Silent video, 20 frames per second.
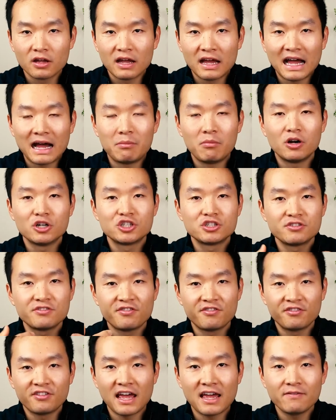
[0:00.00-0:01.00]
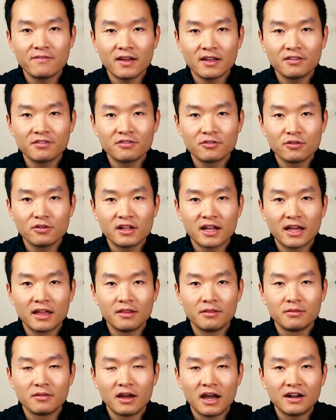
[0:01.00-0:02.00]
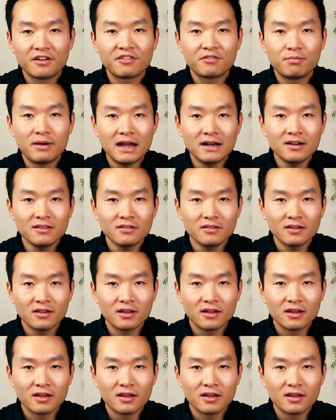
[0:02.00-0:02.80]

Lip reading: how much savings you can expect.